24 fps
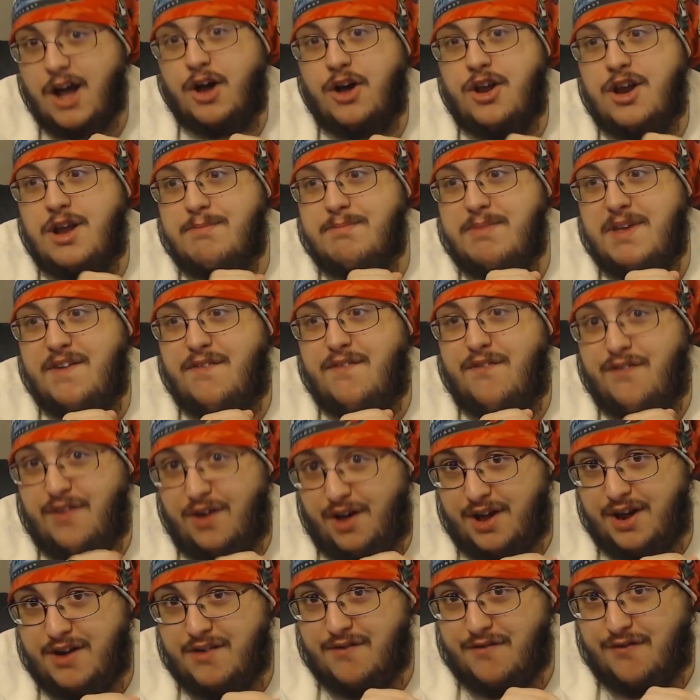gonna be
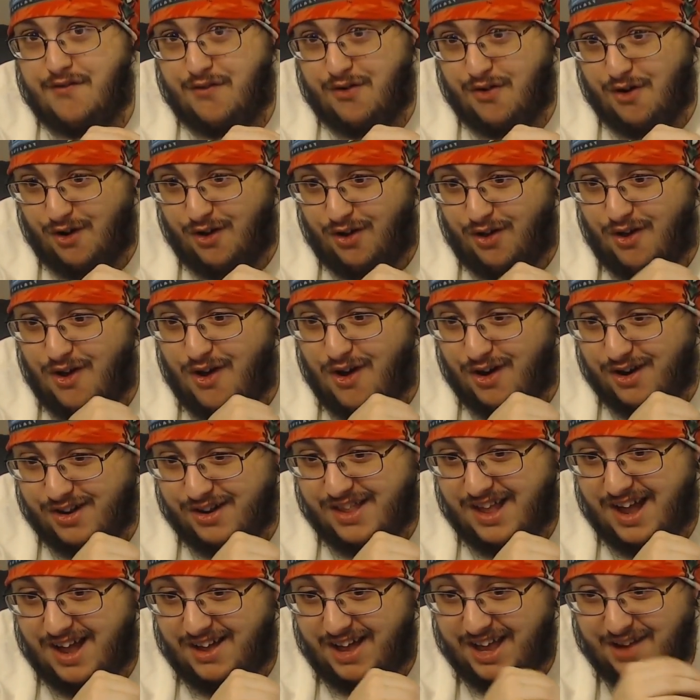fun for a long
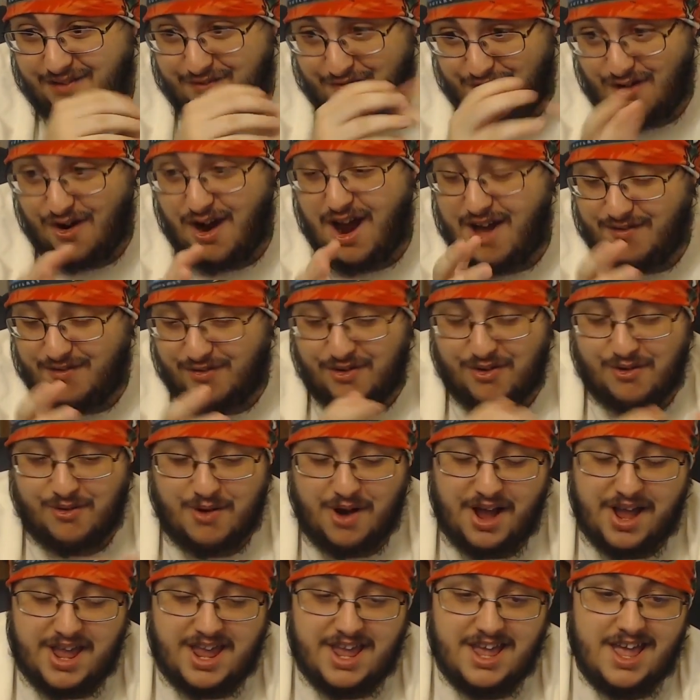time, like forever,
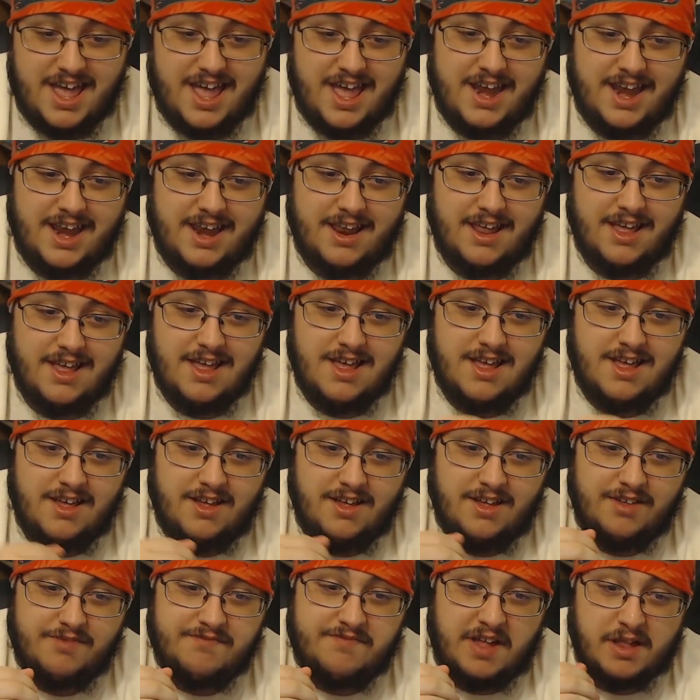right? And
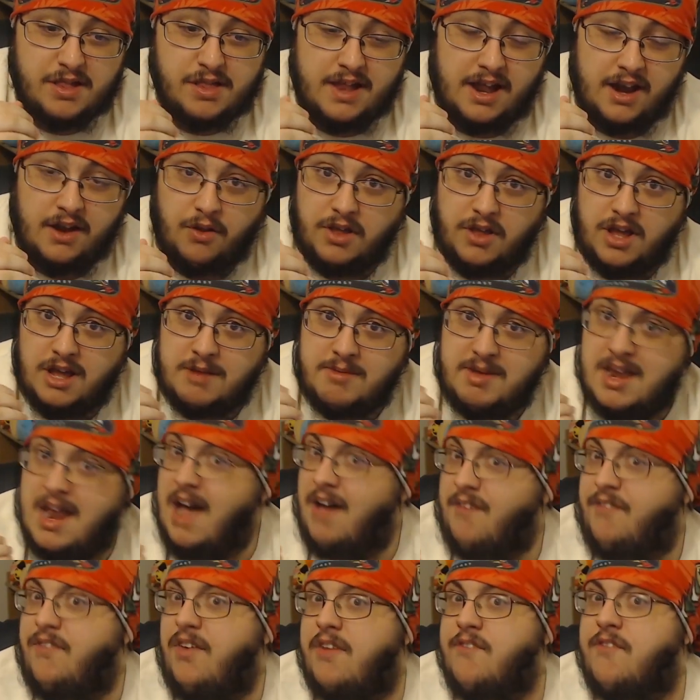that's not only gonna be
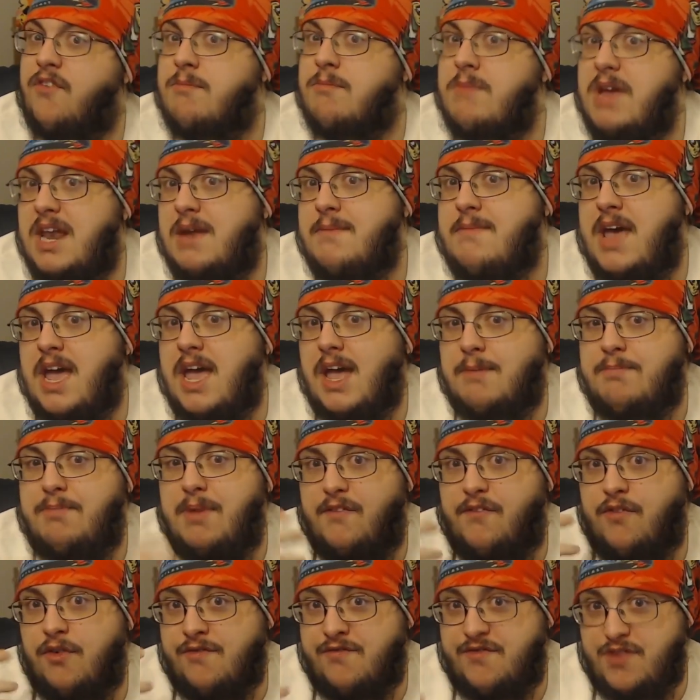not fun for me to make, but
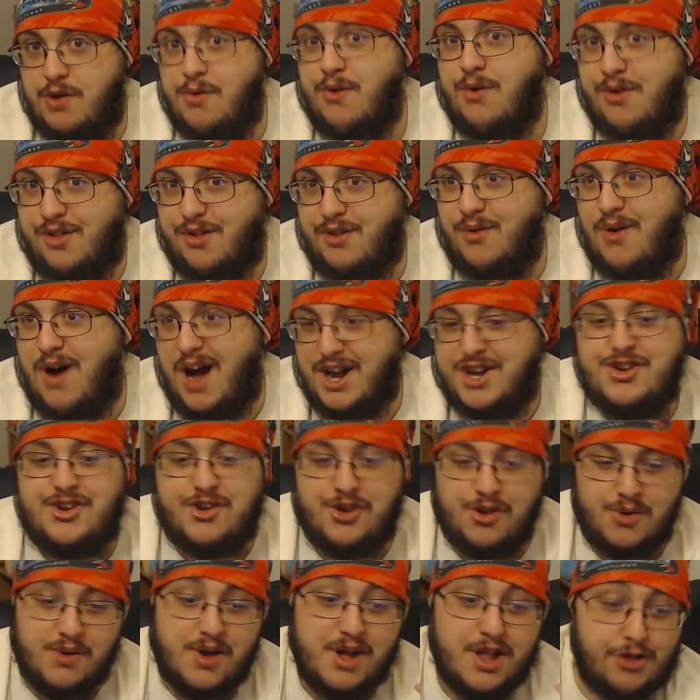for viewers to watch
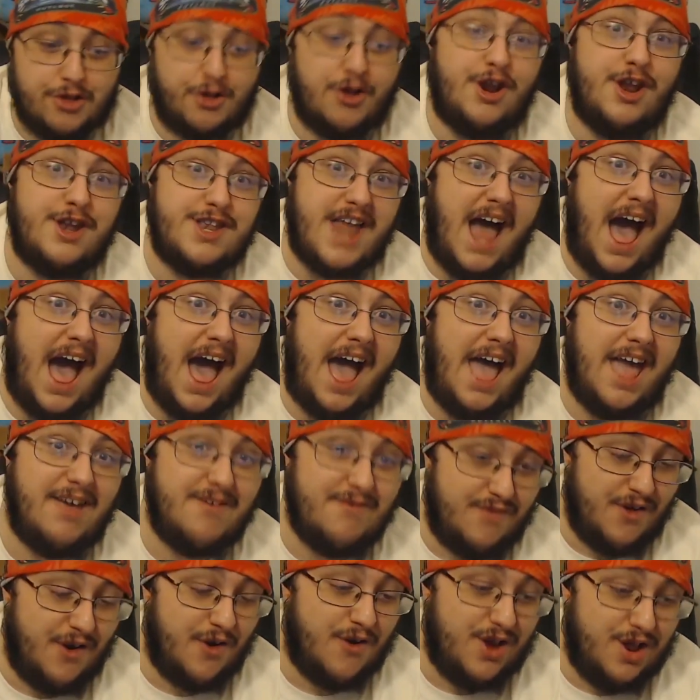too. It's gonna die
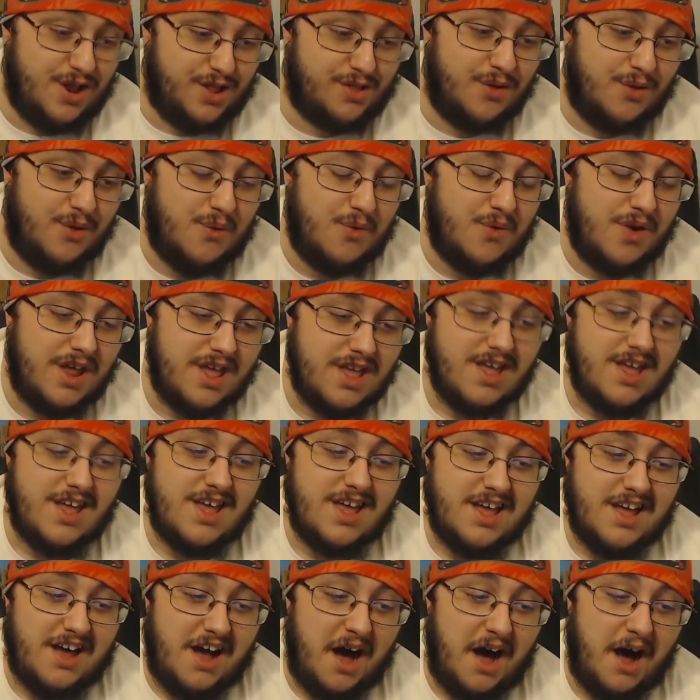very soon.
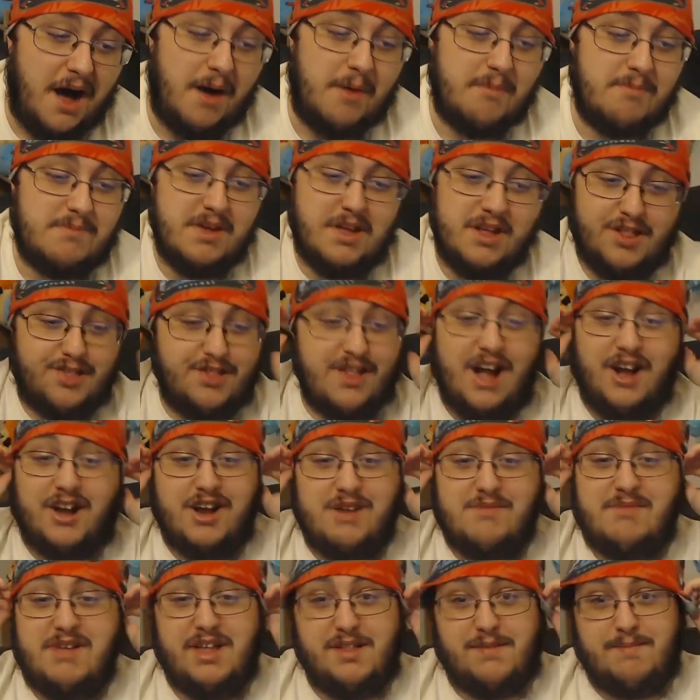It's not gonna
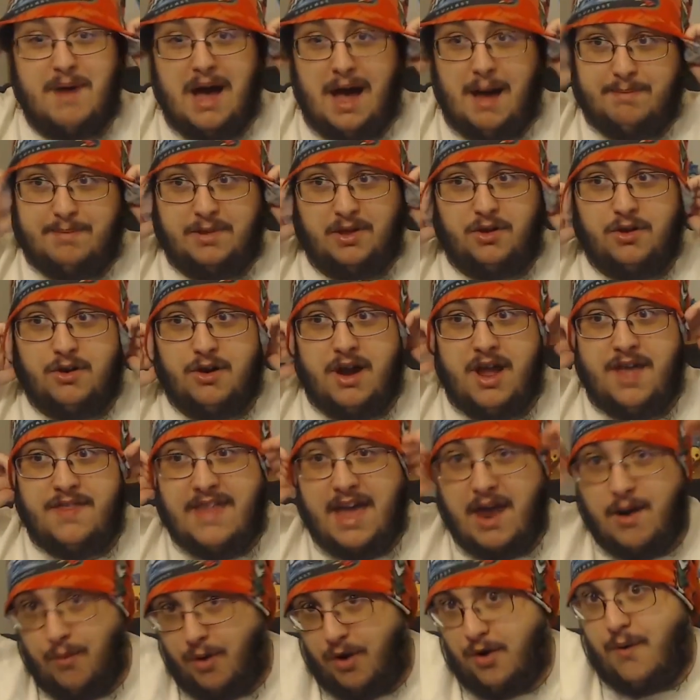be as popular, and
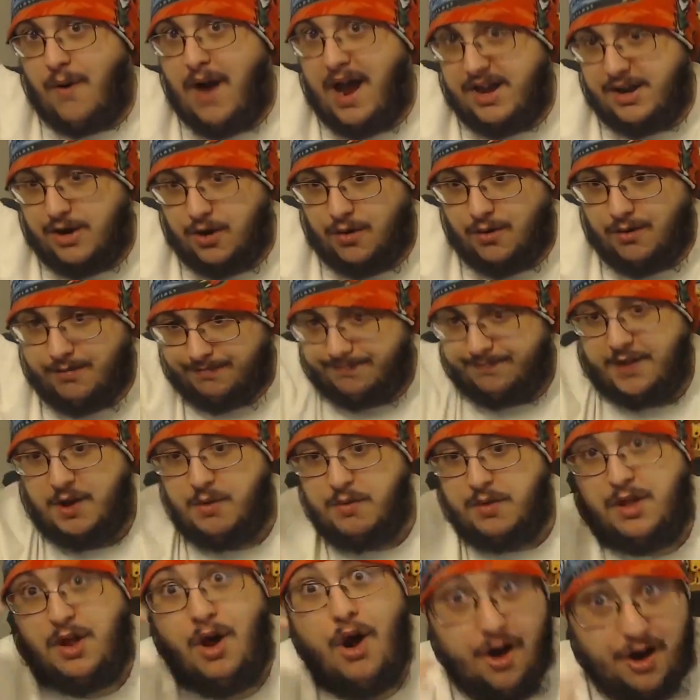then what do? It
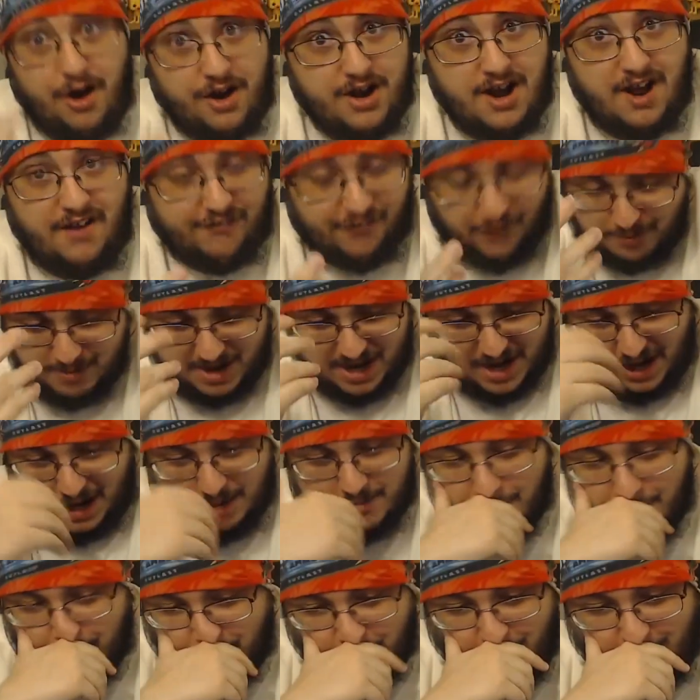was hard enough for me to come
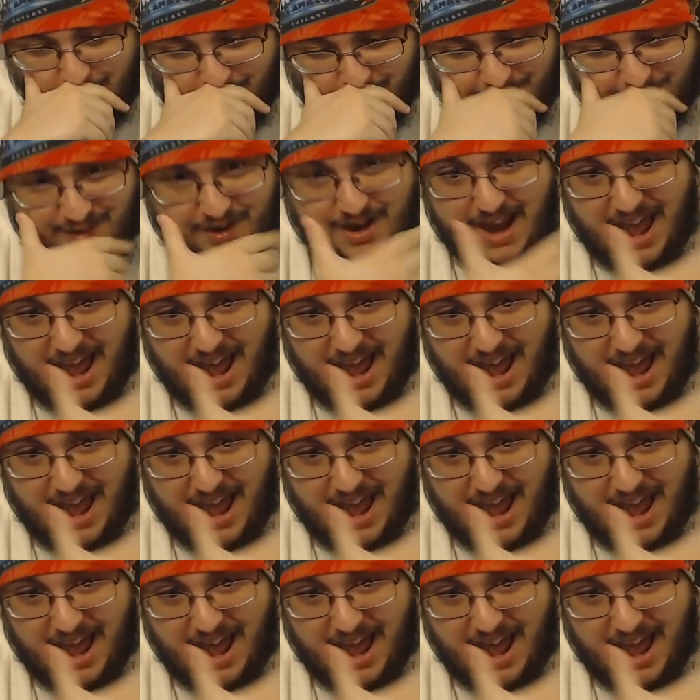up with something